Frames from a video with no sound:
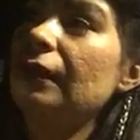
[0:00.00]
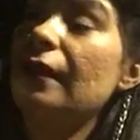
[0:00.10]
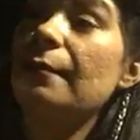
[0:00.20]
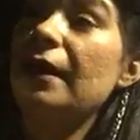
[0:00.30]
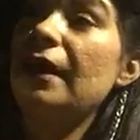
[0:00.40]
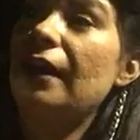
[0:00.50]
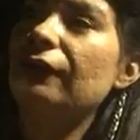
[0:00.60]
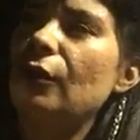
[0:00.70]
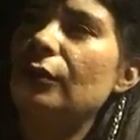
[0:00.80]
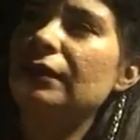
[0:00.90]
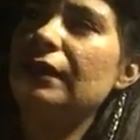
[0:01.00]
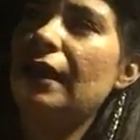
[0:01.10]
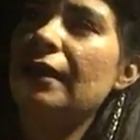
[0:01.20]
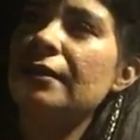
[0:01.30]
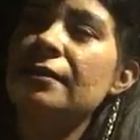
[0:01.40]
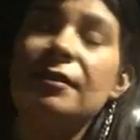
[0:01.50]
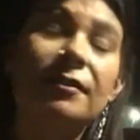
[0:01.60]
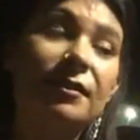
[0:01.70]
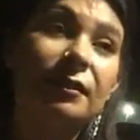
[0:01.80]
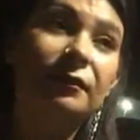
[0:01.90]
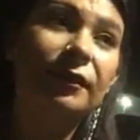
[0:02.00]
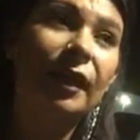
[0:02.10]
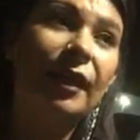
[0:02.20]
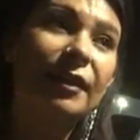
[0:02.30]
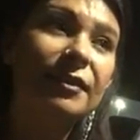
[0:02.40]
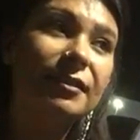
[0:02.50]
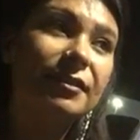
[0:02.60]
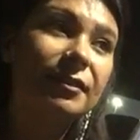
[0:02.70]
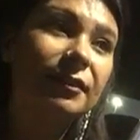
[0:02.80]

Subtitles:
They might have golden eyes, silver eyes.